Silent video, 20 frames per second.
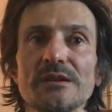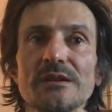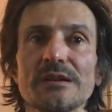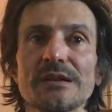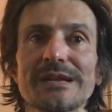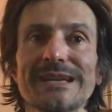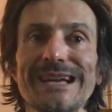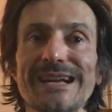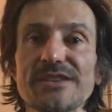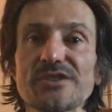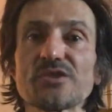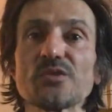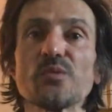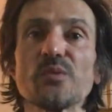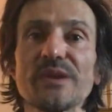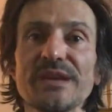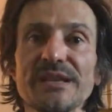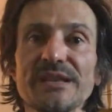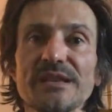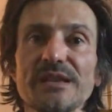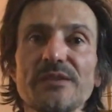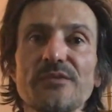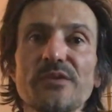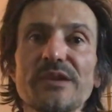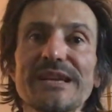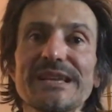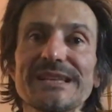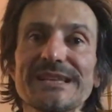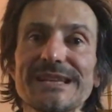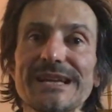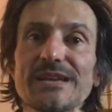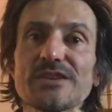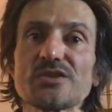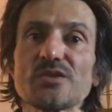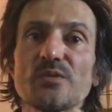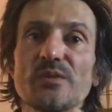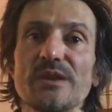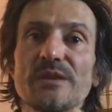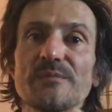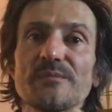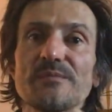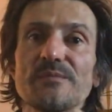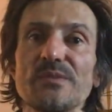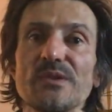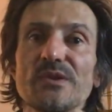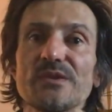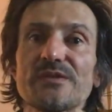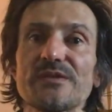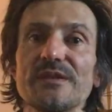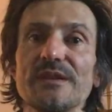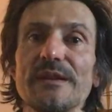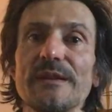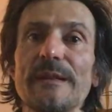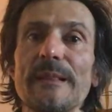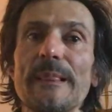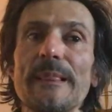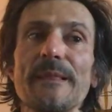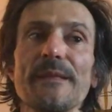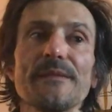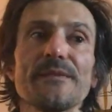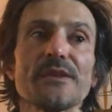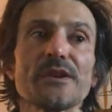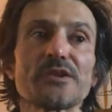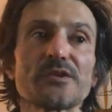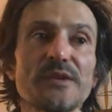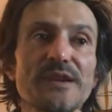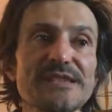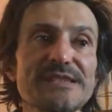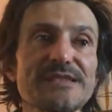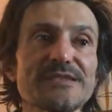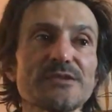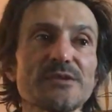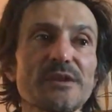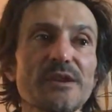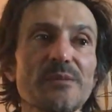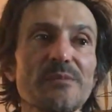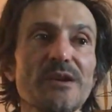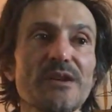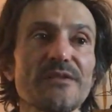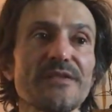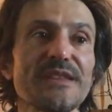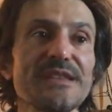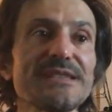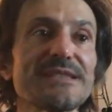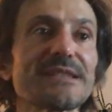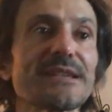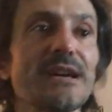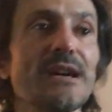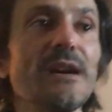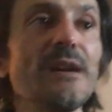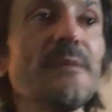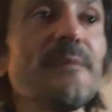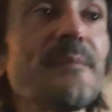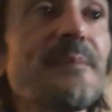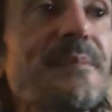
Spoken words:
catch a win, if we can catch a win. But the crazy story about this car